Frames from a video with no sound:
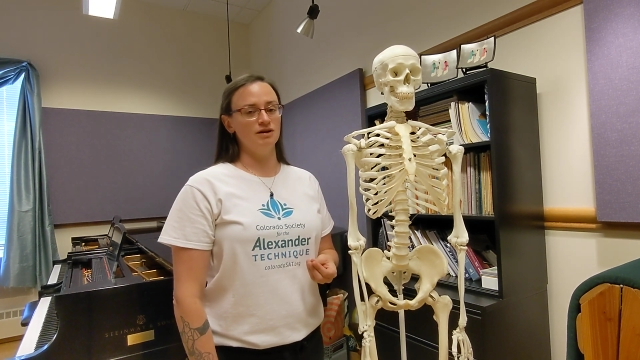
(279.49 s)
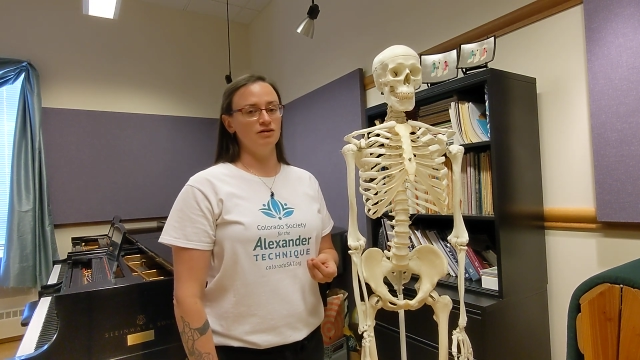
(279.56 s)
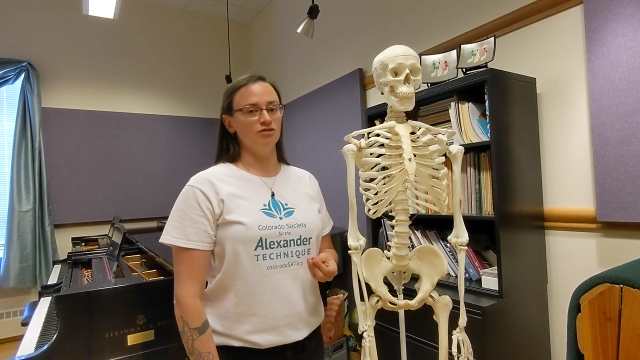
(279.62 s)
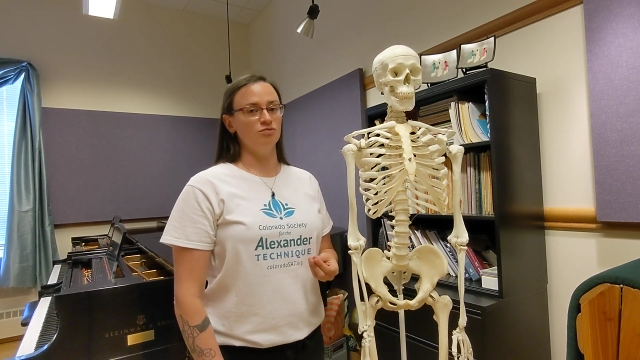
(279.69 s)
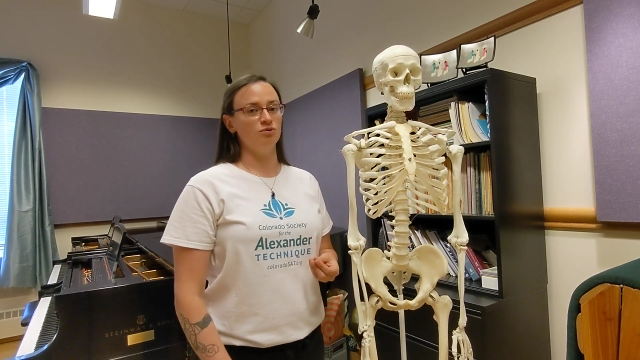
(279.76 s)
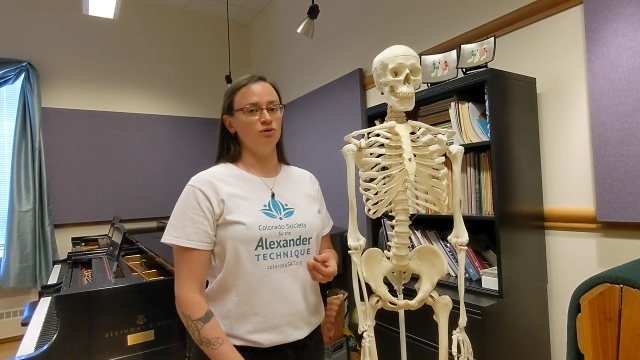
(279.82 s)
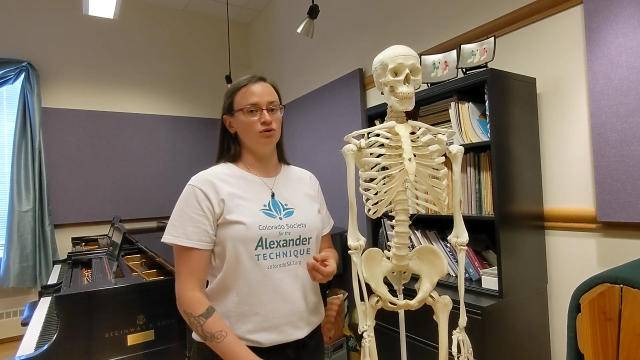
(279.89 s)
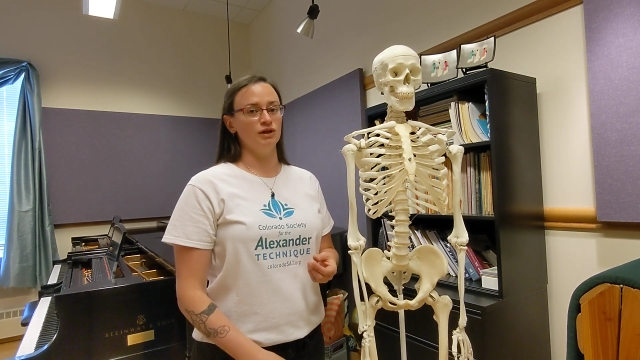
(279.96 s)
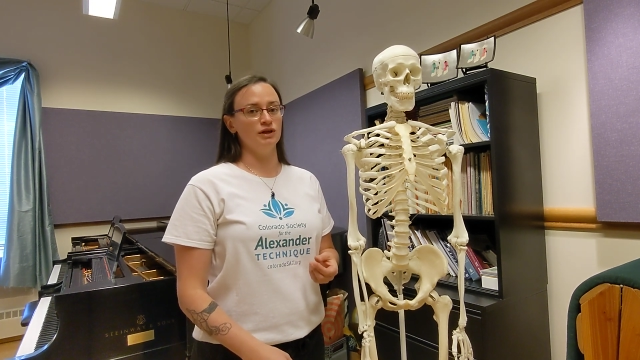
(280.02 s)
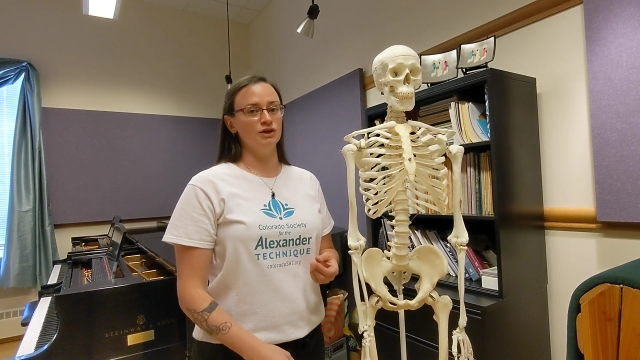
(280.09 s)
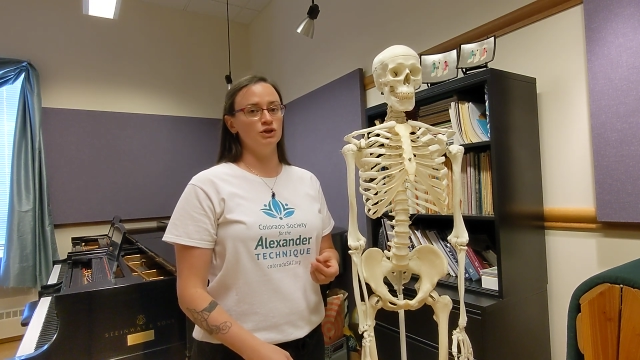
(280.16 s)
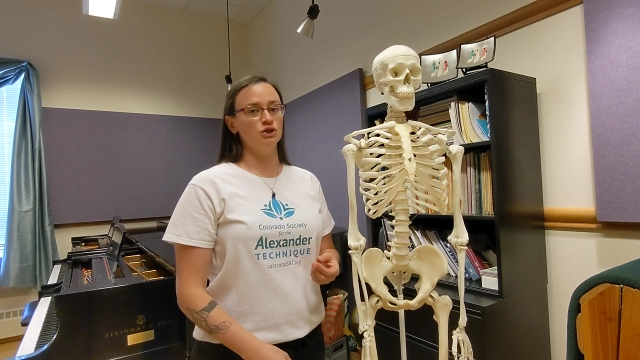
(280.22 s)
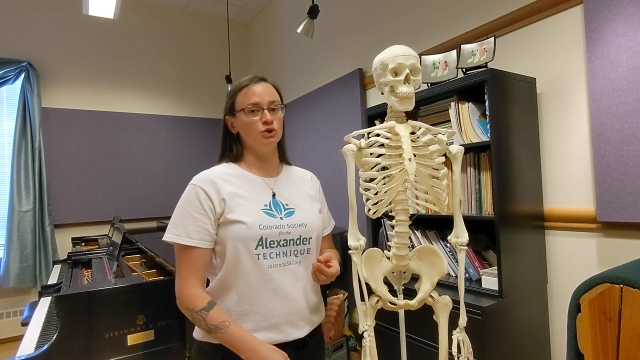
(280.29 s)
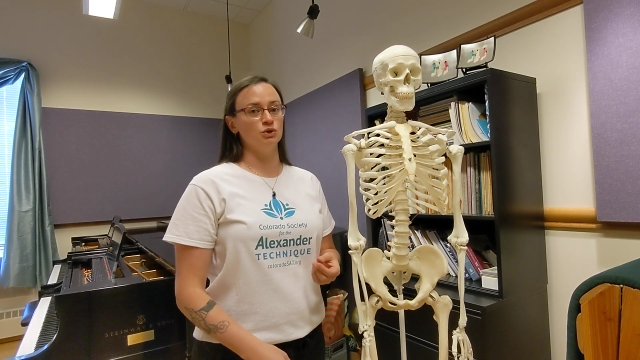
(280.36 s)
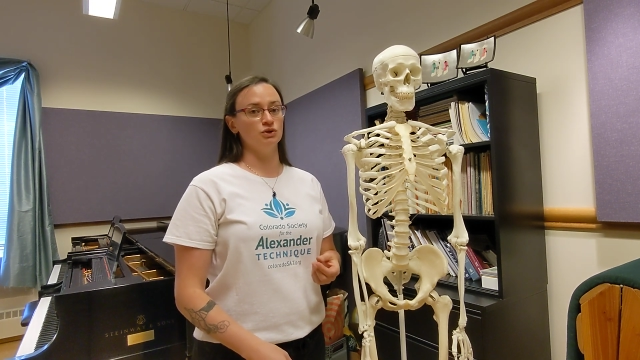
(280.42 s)
of pulling his
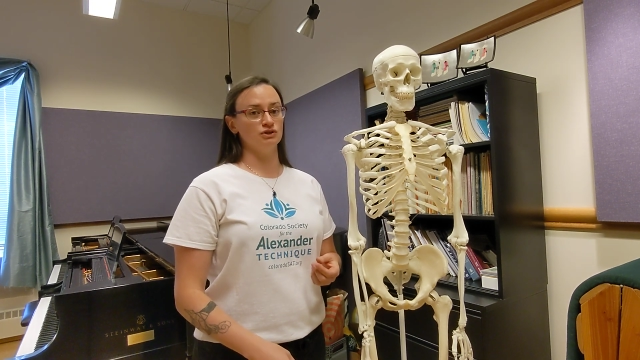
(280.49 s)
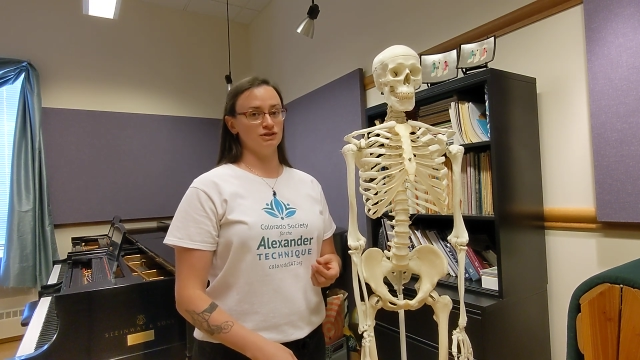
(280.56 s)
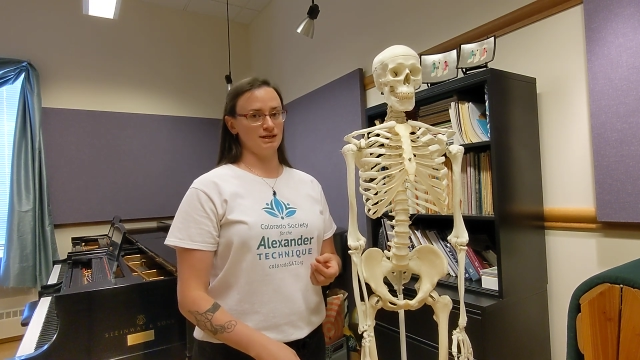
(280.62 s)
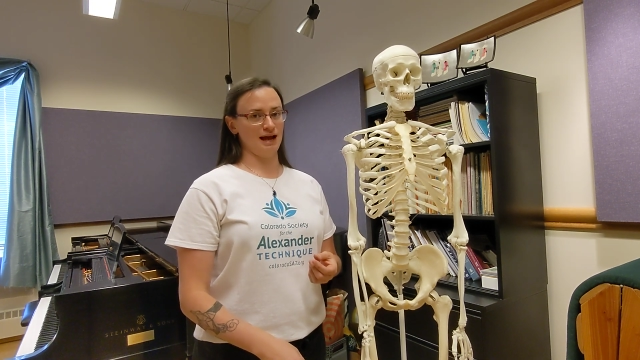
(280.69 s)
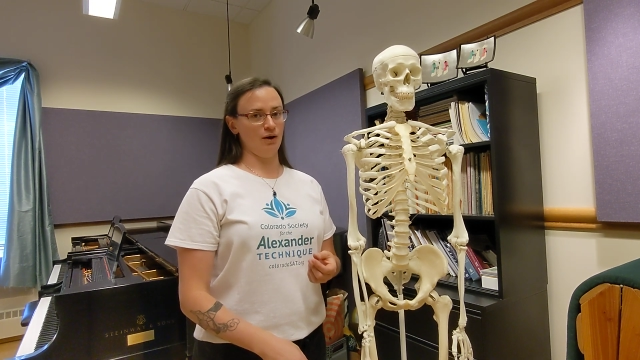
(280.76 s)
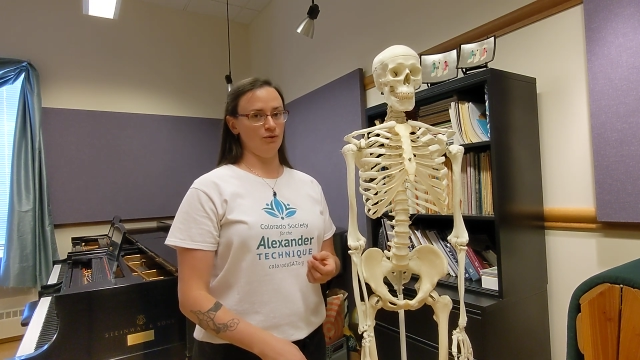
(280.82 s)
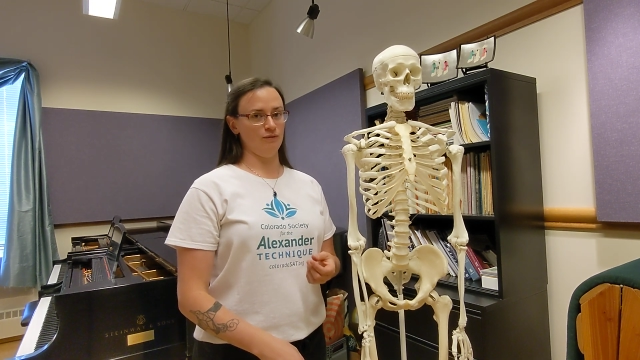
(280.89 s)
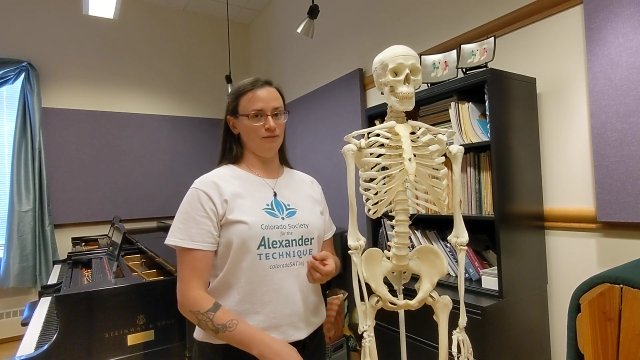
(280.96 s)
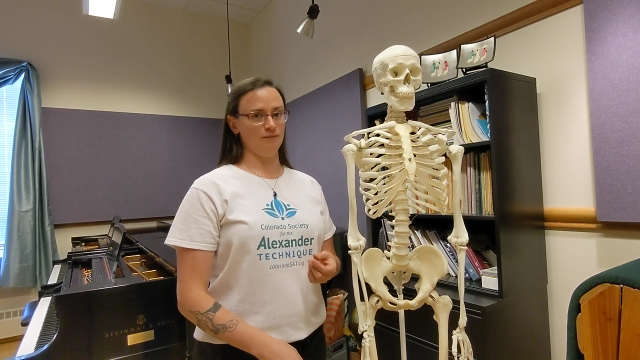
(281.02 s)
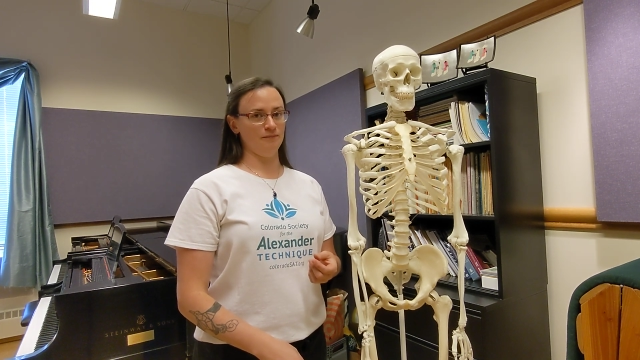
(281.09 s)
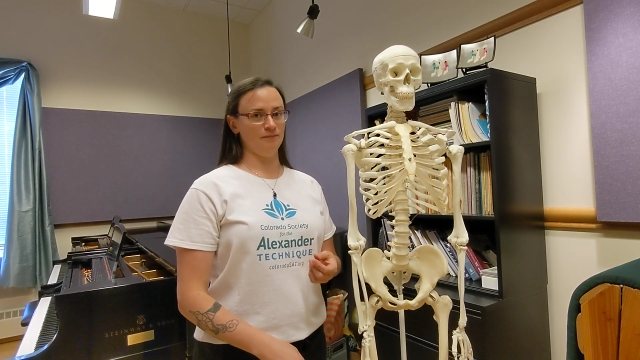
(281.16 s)
shoulders down.